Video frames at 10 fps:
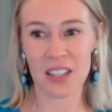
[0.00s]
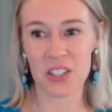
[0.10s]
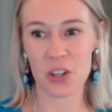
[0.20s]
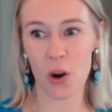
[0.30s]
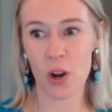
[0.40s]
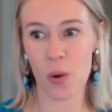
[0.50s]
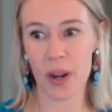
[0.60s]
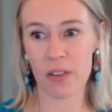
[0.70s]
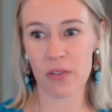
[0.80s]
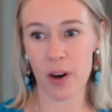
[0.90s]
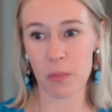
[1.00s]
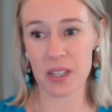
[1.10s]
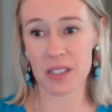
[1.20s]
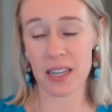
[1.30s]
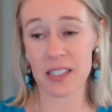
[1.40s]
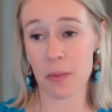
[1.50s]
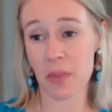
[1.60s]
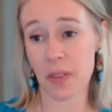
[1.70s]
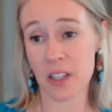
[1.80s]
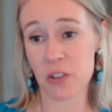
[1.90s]
so going from, let's say,
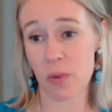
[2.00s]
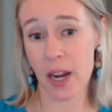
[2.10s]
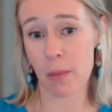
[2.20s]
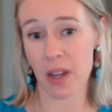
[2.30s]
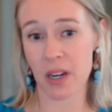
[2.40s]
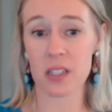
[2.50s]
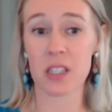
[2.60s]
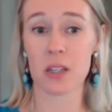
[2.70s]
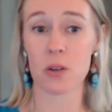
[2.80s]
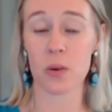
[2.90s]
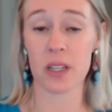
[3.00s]
something that's recommended to